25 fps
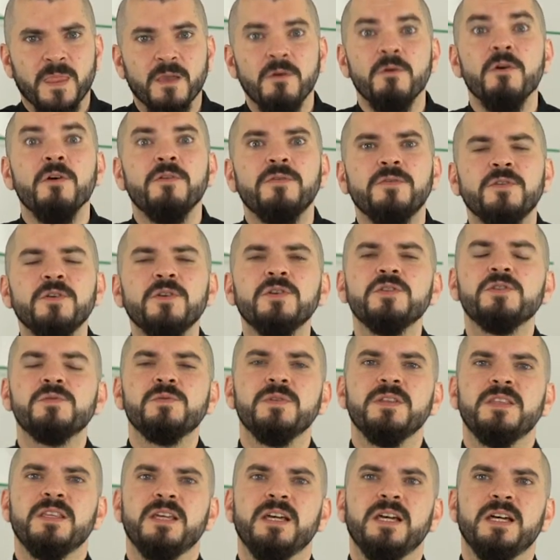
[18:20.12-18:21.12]
Of course,
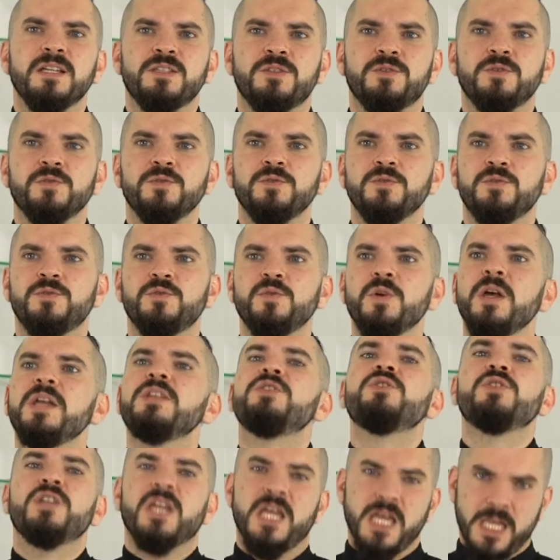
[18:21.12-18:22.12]
we're there to
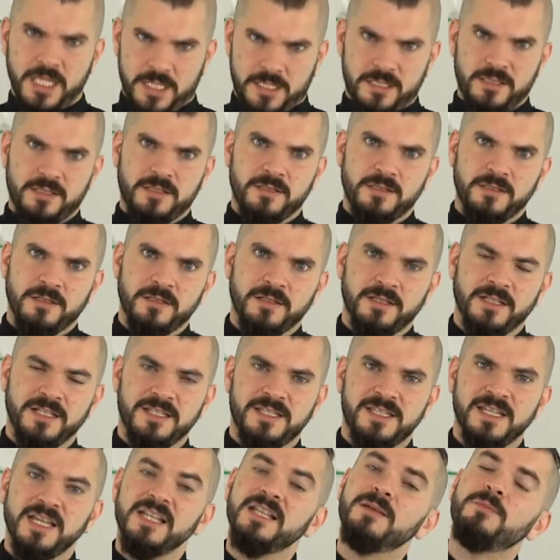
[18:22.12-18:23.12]
educate,
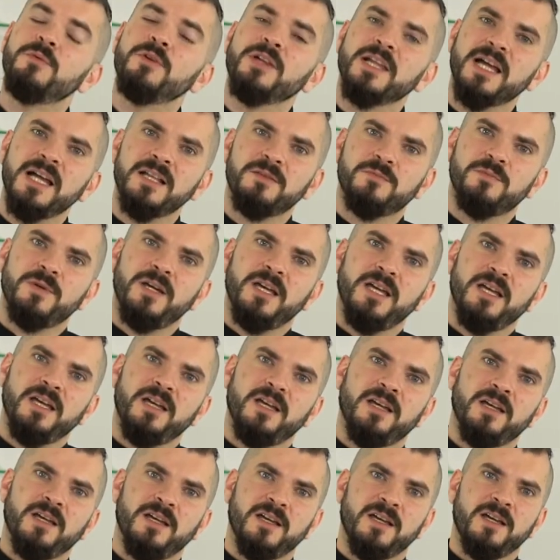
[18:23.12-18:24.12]
let's say in a polite way.
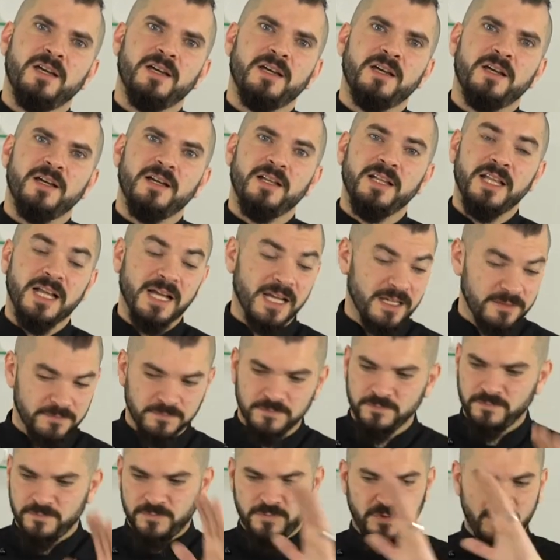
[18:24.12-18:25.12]
Like,
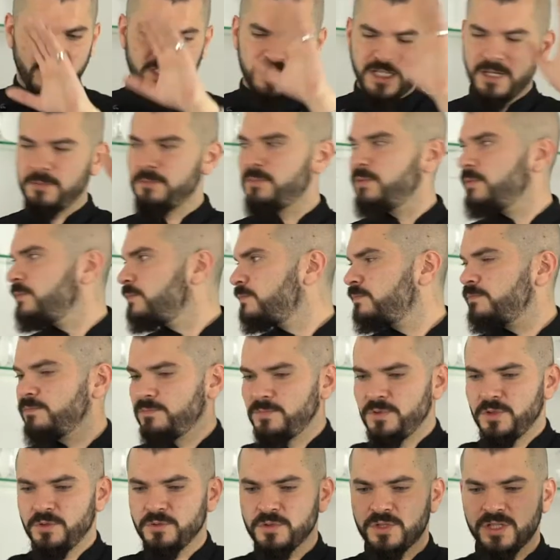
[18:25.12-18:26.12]
for example,
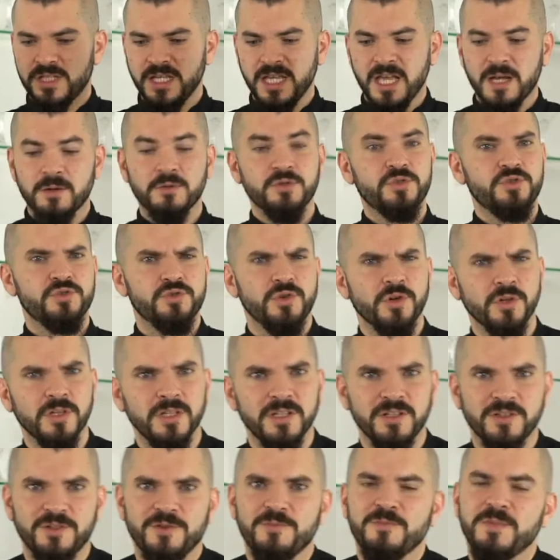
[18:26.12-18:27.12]
you would say, I would strongly
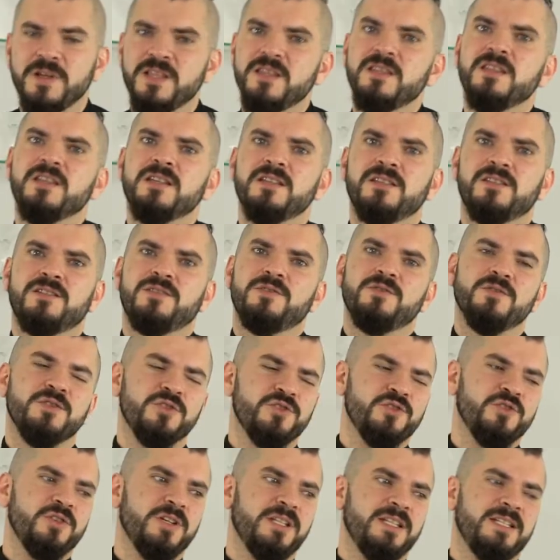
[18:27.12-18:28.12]
recommend this, you
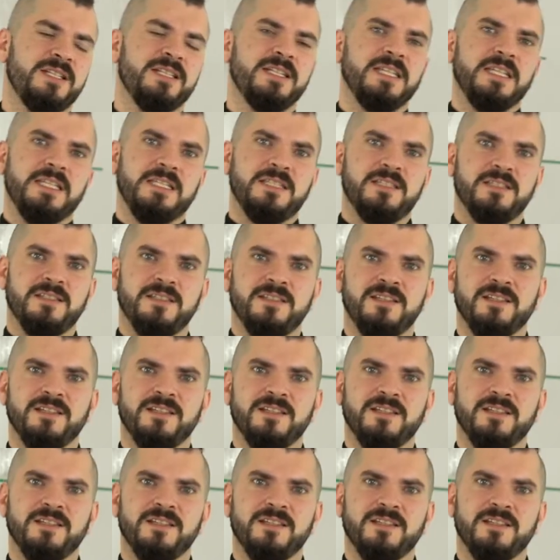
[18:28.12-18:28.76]
enjoy it neat.